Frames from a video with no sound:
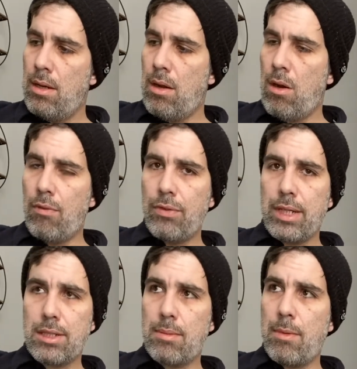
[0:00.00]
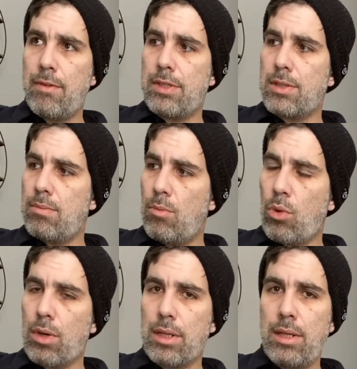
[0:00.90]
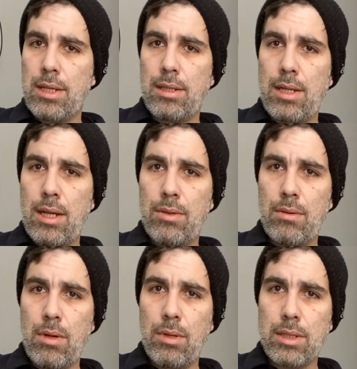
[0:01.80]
hopefully get some of us more connected down the road,